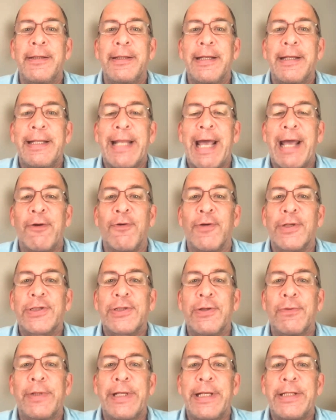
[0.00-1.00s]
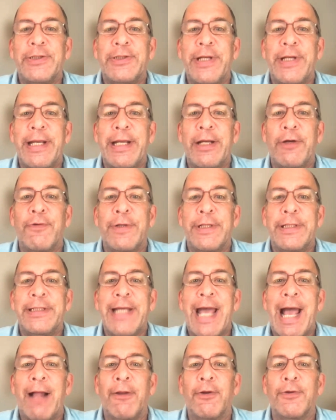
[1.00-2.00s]
And that also leads to
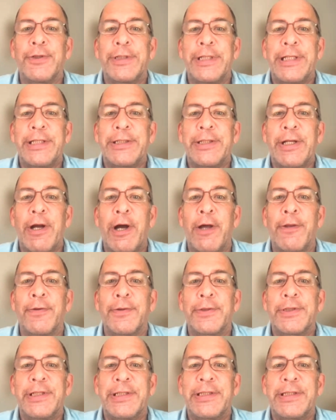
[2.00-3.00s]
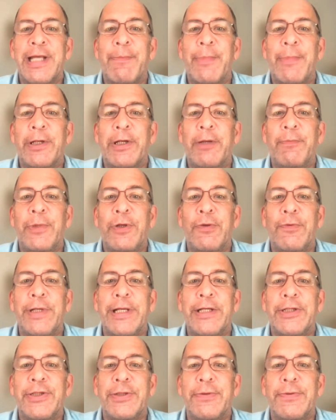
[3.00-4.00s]
increased allergies and other systemic immune
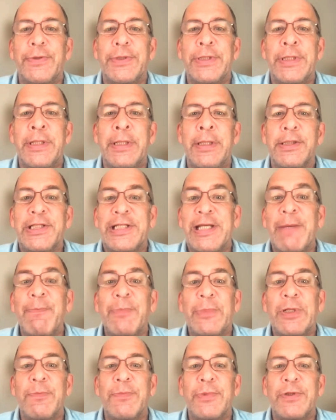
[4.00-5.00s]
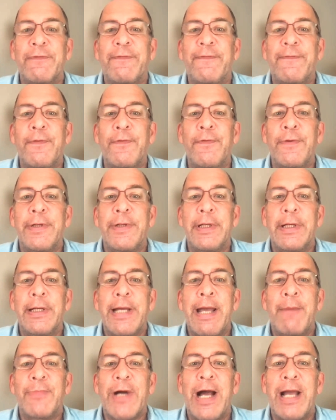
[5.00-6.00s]
issues. Symptoms of food
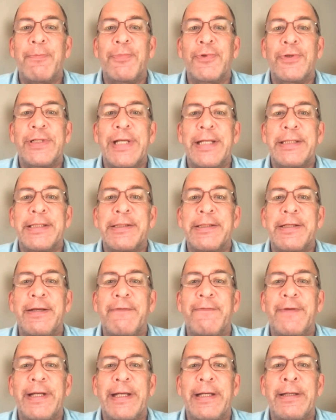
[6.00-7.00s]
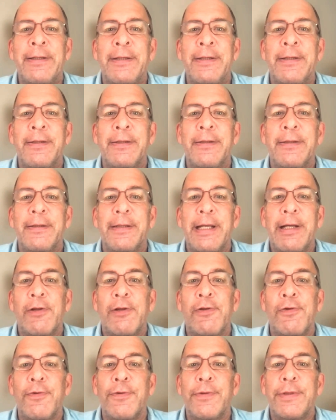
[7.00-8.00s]
hypersensitivity
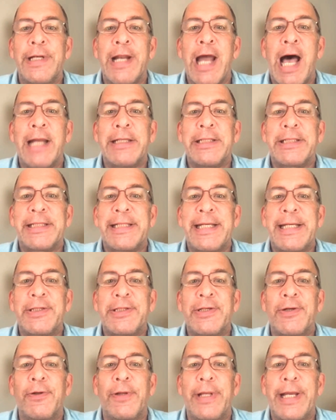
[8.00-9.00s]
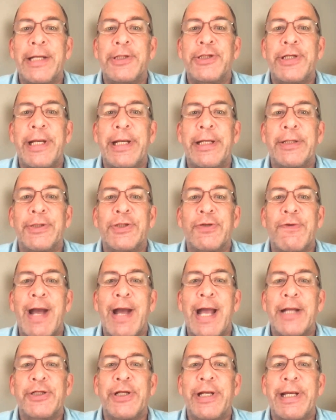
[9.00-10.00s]
include non-seasonal itching and
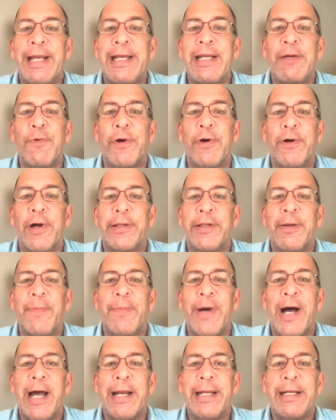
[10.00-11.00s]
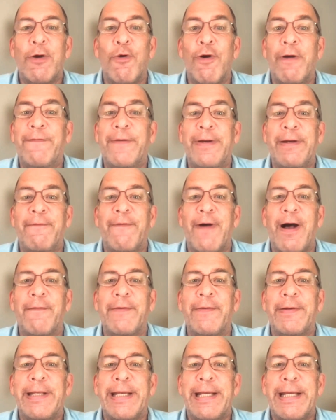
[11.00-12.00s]
scratching anywhere on the body, often
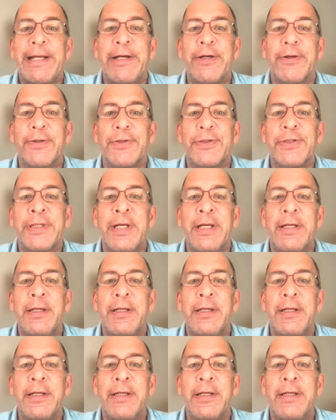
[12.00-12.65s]
involving the ears,